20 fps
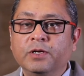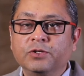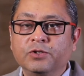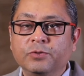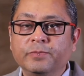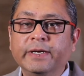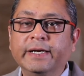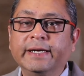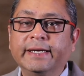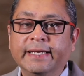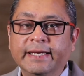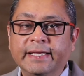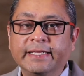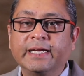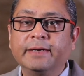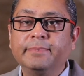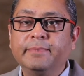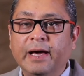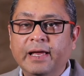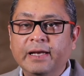So maintaining
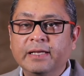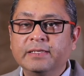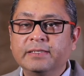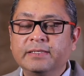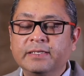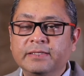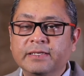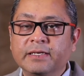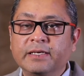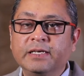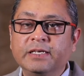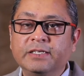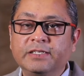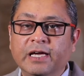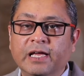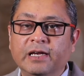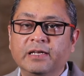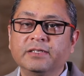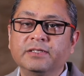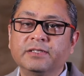that balance is a key
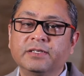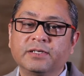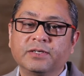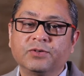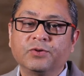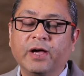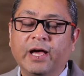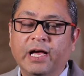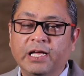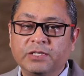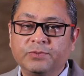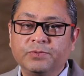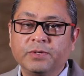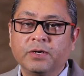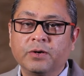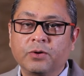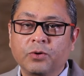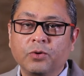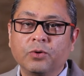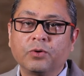challenge. As we
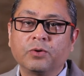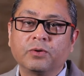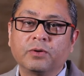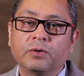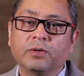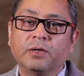grow,